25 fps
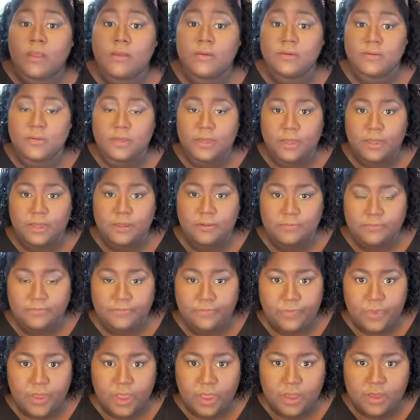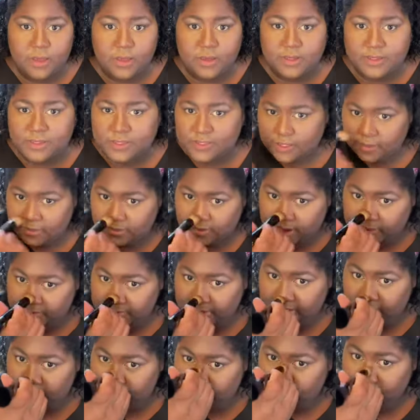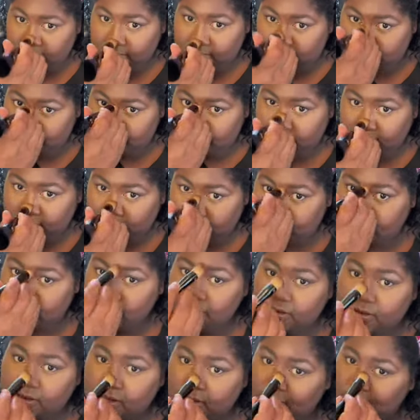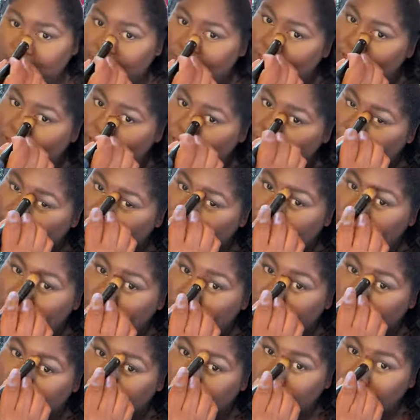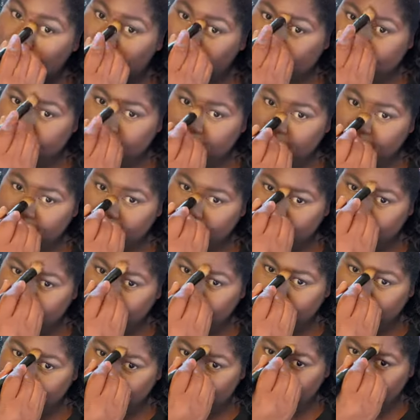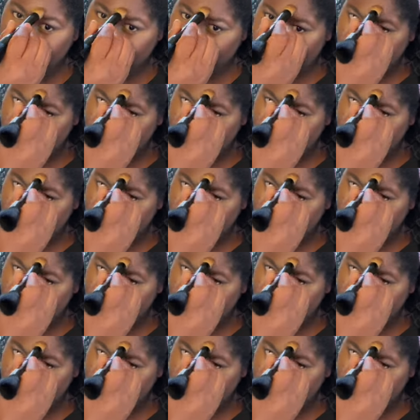okay. So, I mean, it sticks pretty well too, like